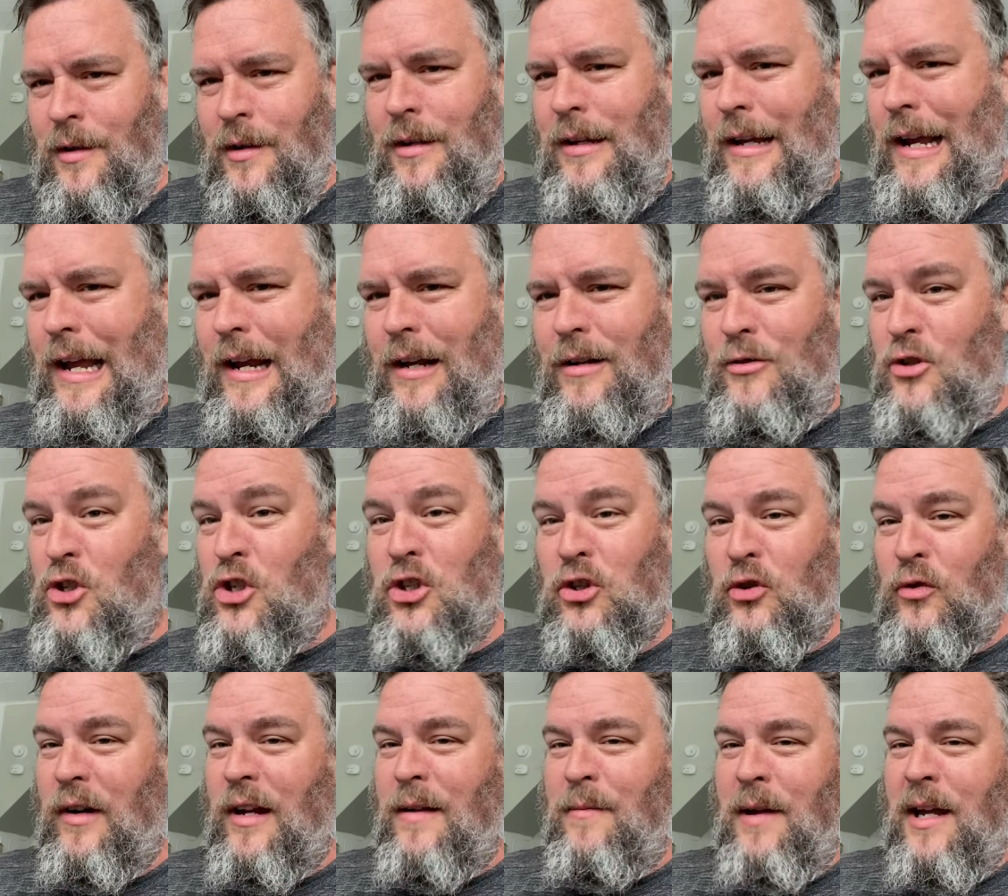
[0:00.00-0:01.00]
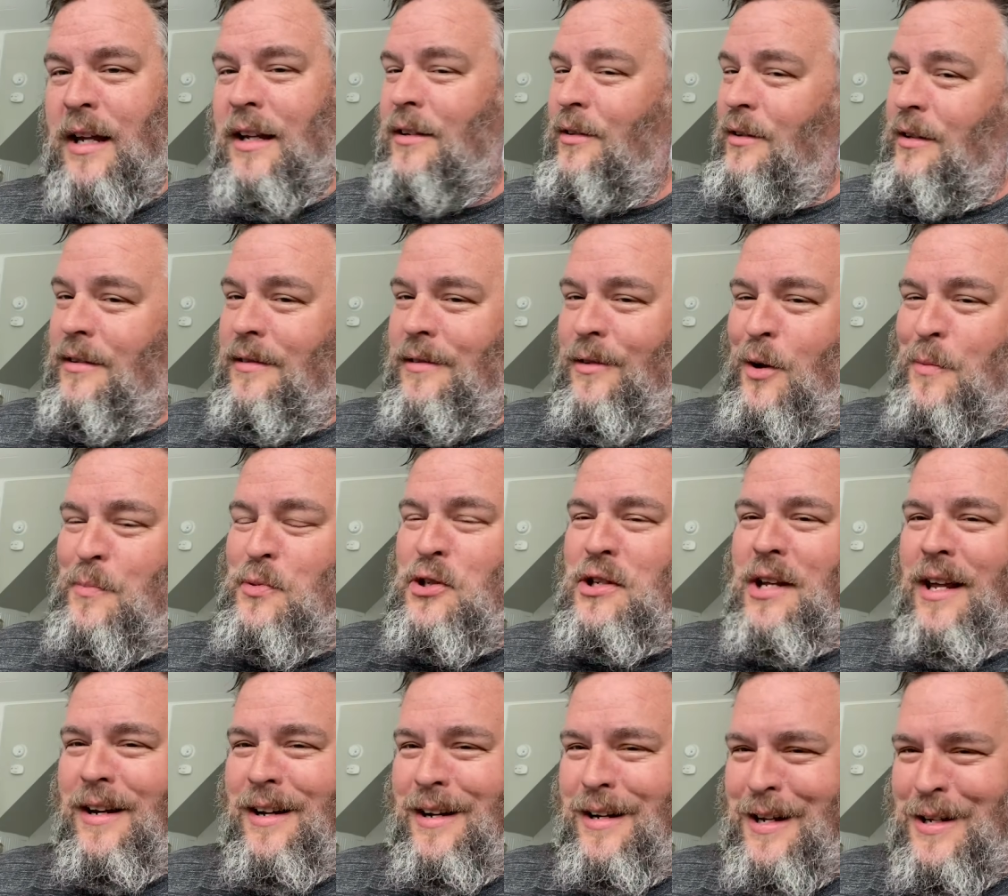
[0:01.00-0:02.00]
And screaming
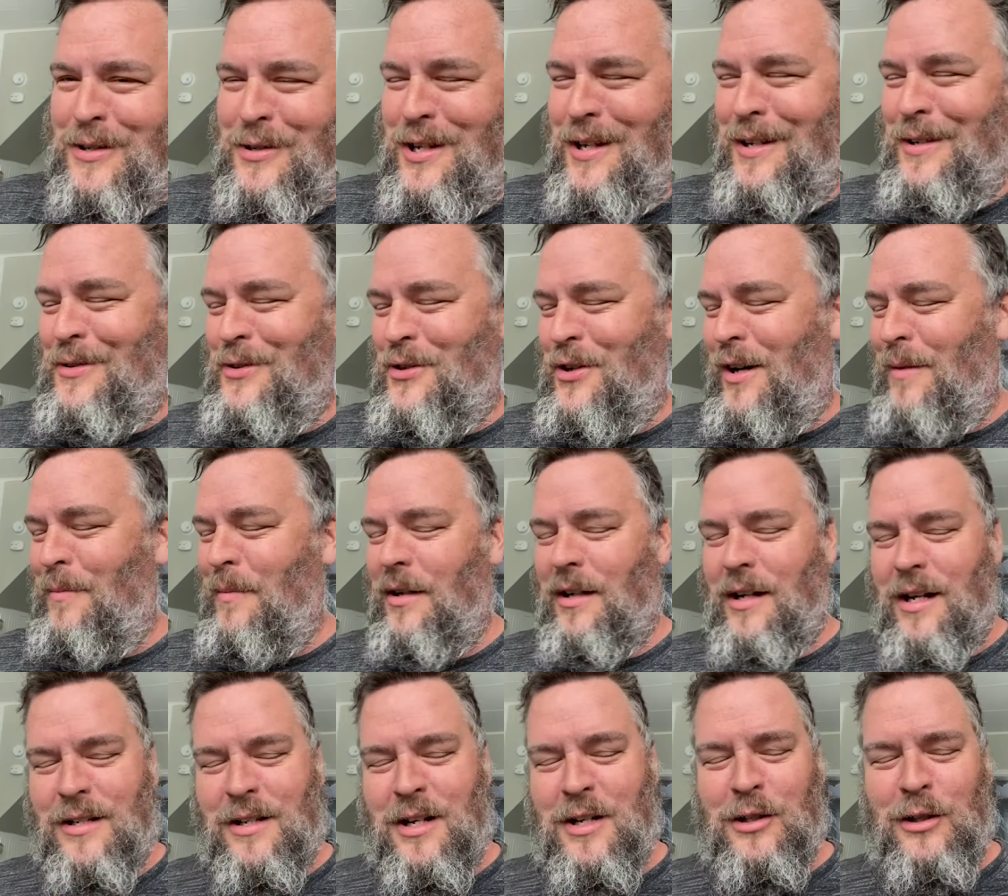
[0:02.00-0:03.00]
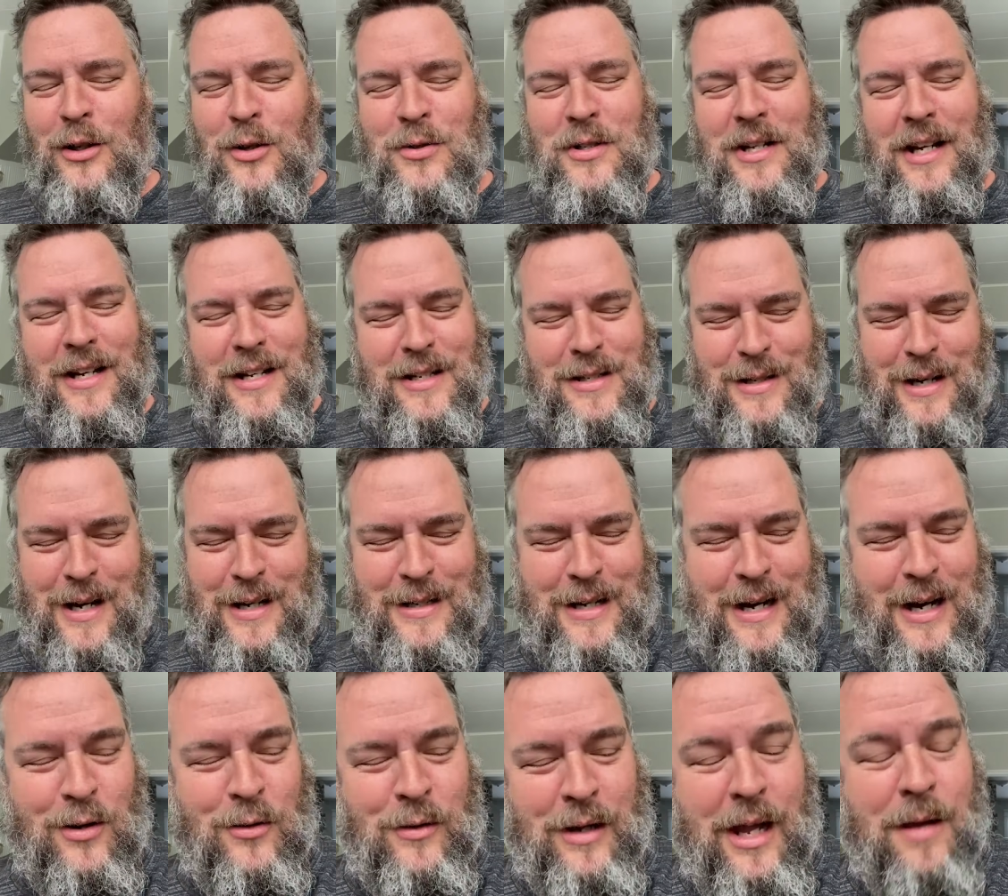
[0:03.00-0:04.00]
obscenities in German because he's losing his
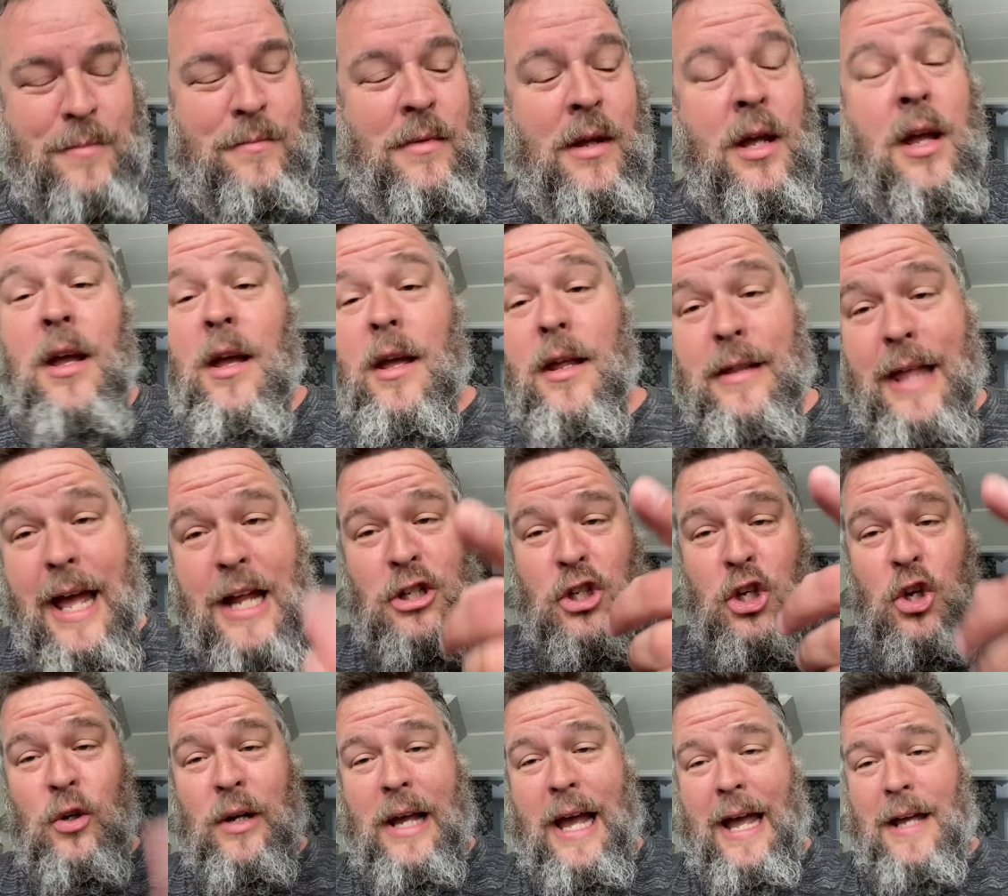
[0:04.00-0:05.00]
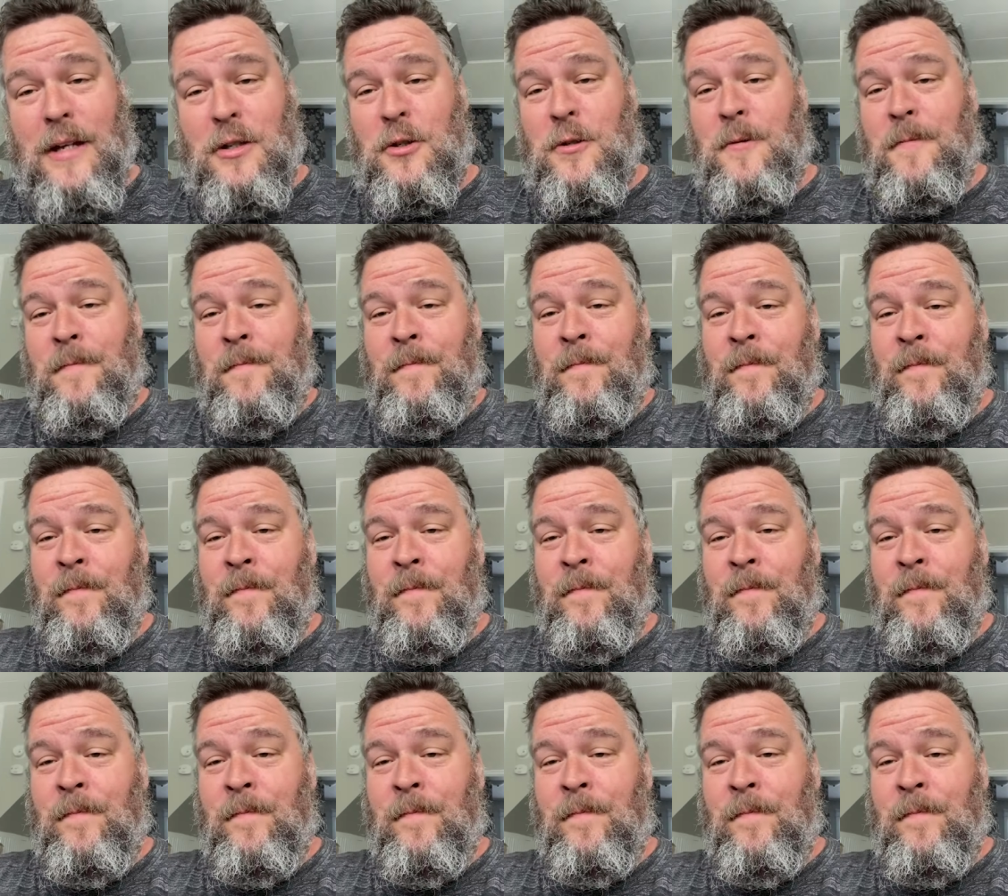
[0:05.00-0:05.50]
Nintendo game. That's you guys.